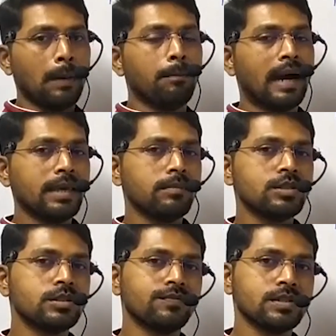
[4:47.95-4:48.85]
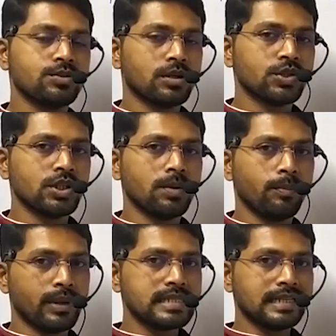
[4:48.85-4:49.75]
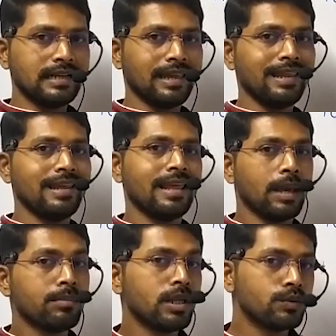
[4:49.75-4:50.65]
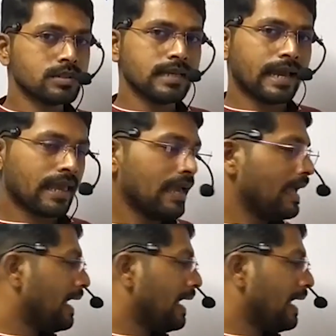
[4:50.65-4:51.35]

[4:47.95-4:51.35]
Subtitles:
by means of a structure present in an embryo sac,